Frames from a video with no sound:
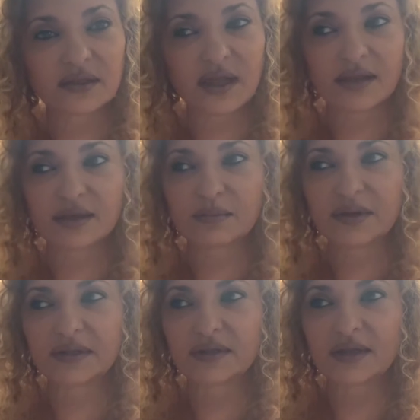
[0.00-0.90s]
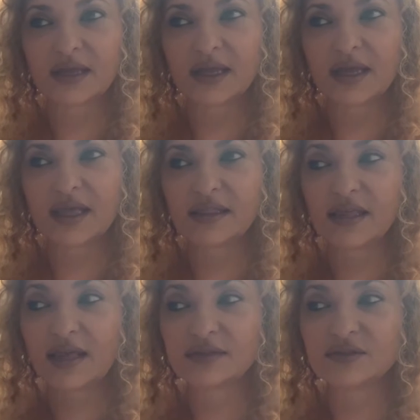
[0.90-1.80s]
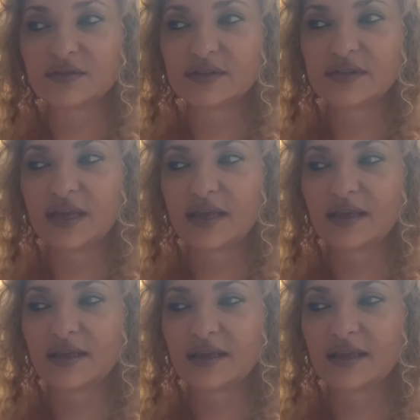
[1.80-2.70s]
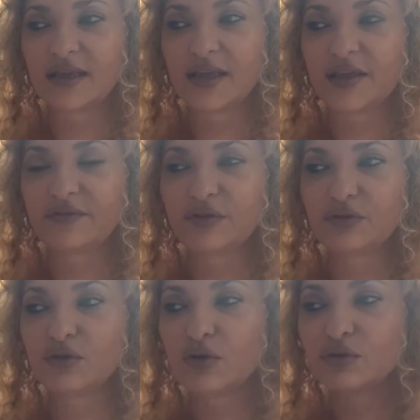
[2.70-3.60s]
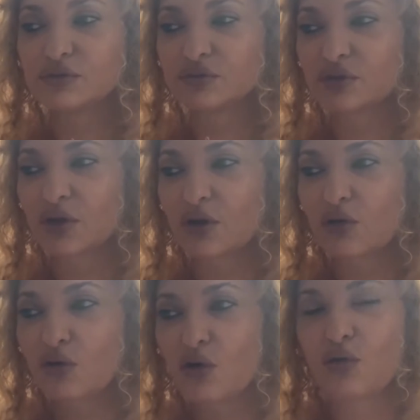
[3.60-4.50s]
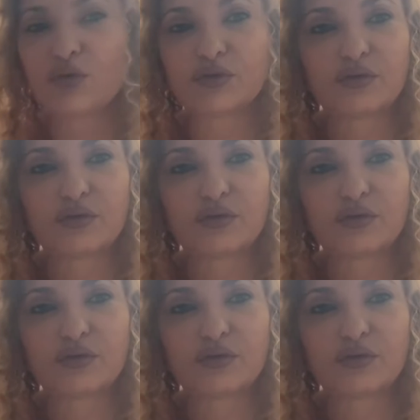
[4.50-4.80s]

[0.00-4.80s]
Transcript: like. But in the end of the day, if you don't go with